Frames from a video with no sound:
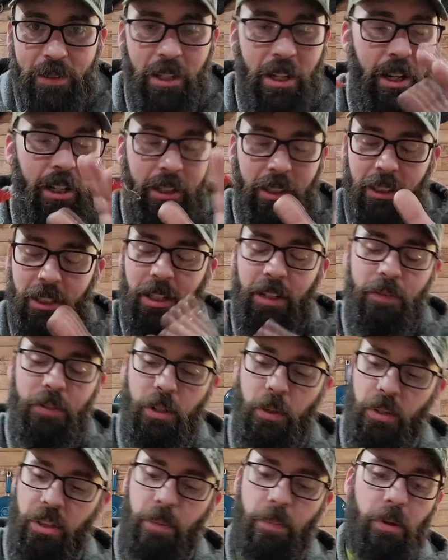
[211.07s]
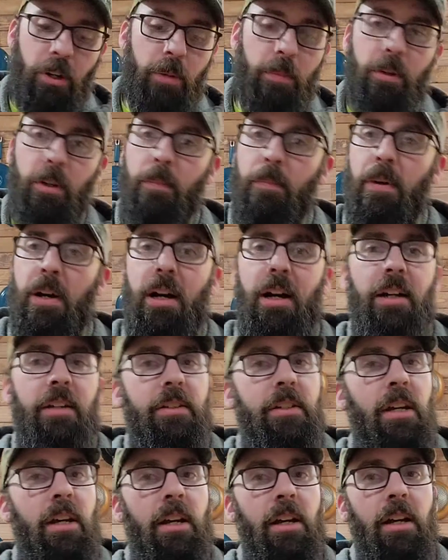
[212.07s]
I love doing the burn
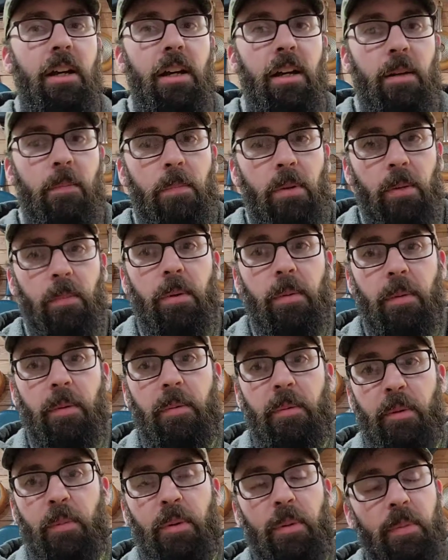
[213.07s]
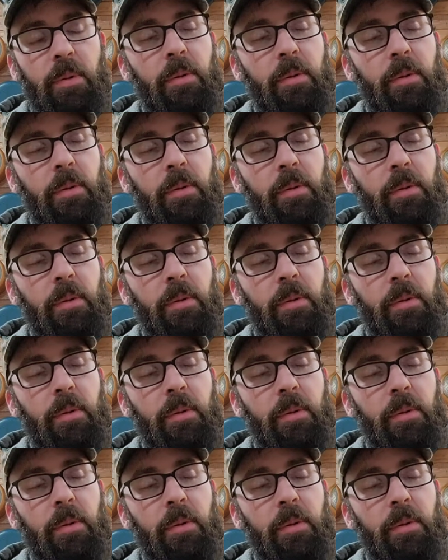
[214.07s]
pause. Burn pause,